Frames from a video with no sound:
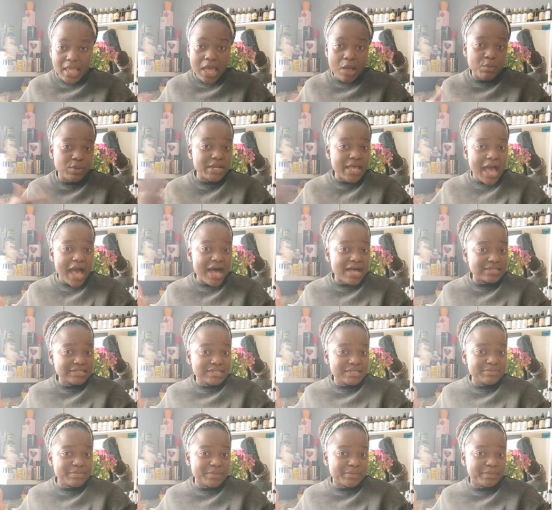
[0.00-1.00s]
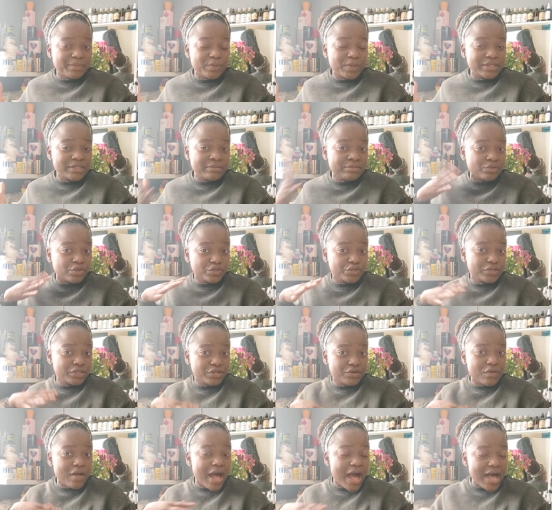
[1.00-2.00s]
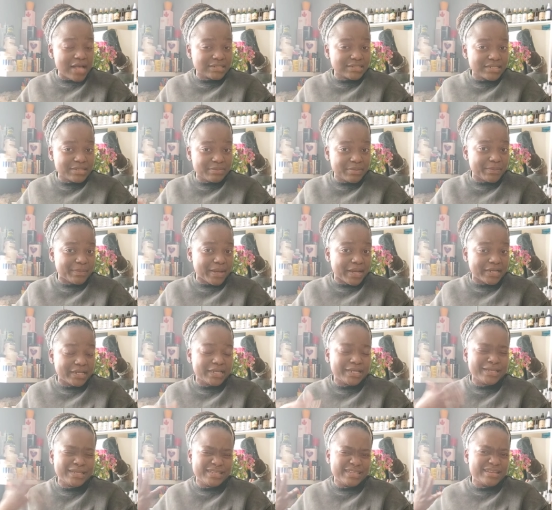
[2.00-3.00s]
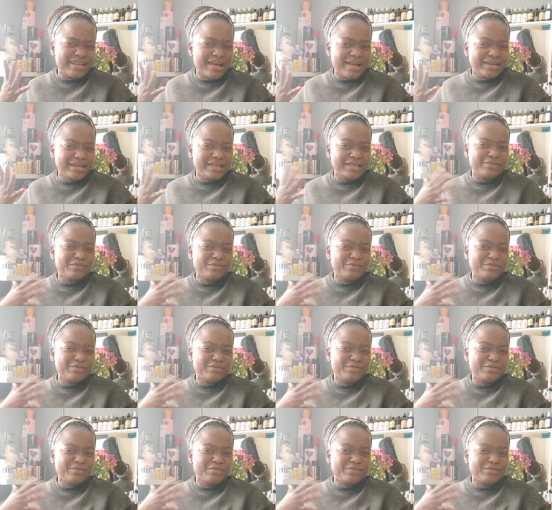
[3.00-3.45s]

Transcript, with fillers: And when they asked him, when Dr. Nicole asked him about it, he denied it.